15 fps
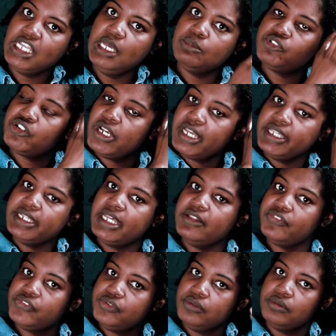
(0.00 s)
I'm trying
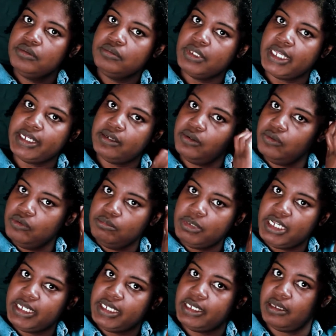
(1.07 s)
not to like comb
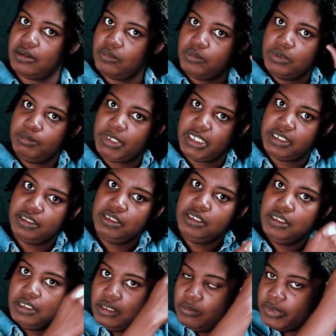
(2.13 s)
my hair out when
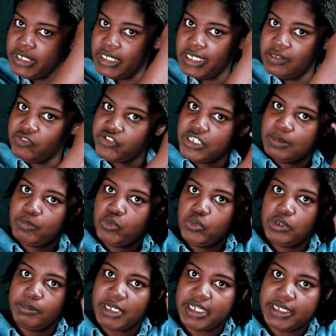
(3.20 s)
I have
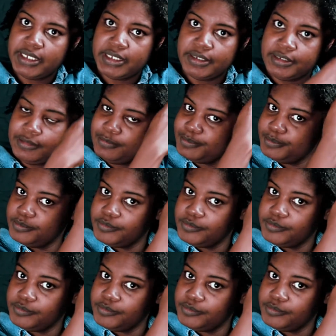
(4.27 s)
shampoo in my hair,